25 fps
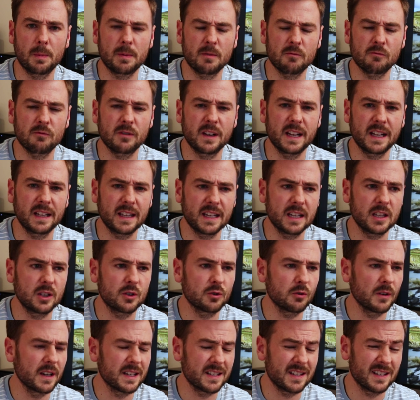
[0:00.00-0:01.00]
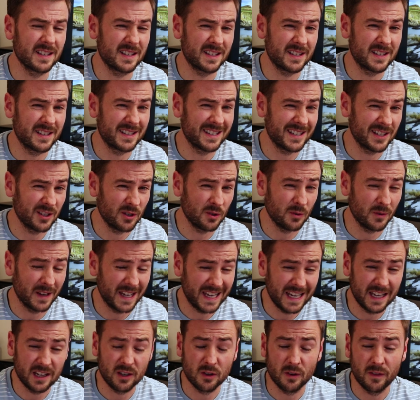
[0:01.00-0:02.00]
I'd be really interested to
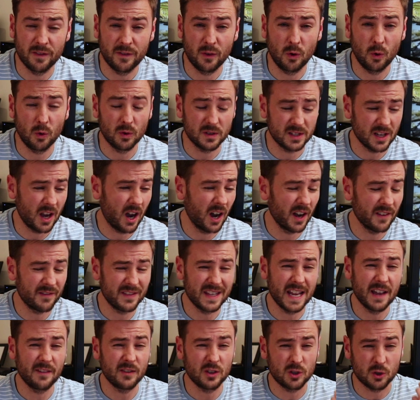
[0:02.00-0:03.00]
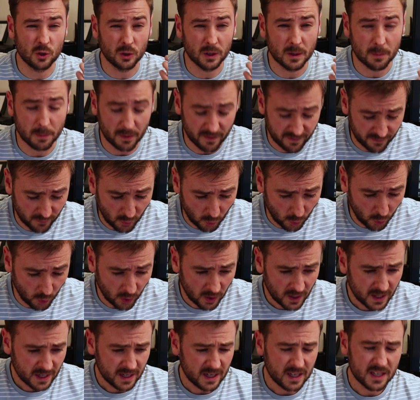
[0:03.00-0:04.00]
hear your thoughts. I've never done it
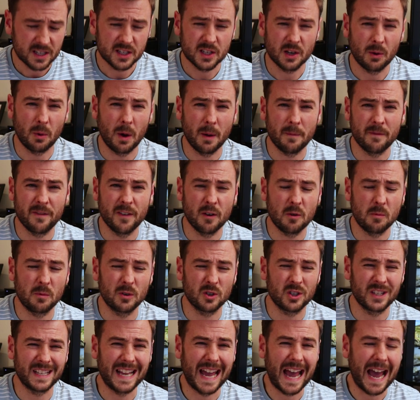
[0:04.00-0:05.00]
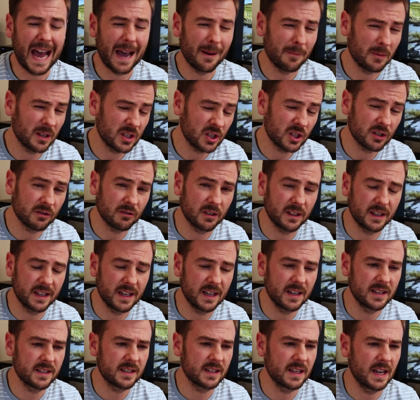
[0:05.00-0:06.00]
before, so I'm very much an amateur at
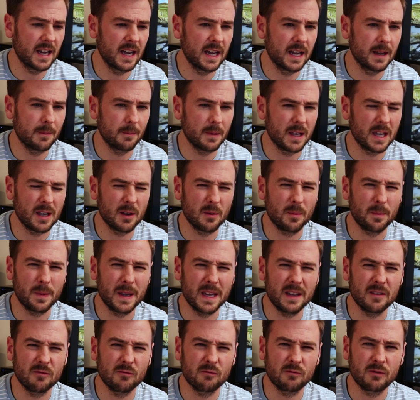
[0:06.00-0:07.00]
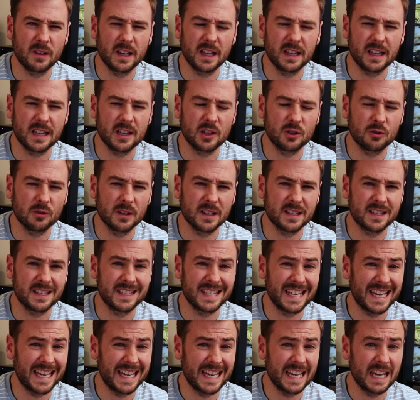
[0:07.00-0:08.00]
this. Um, it would be really
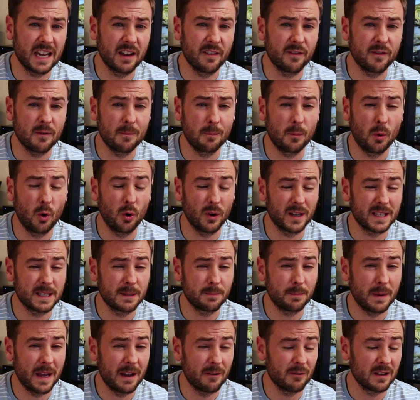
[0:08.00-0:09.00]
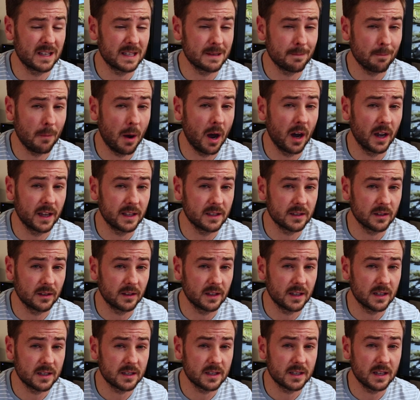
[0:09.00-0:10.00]
interesting to hear from more experienced minds
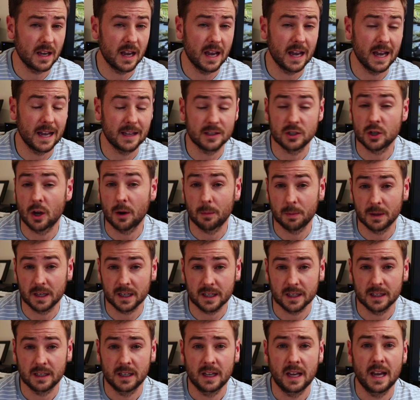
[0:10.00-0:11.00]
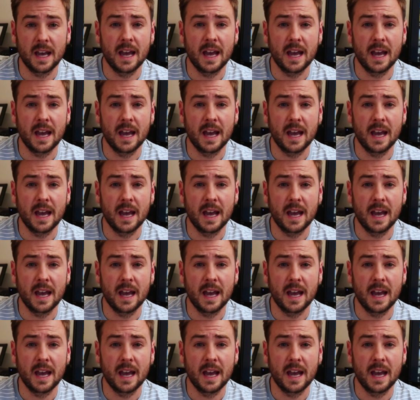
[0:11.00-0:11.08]
on this uh, topic.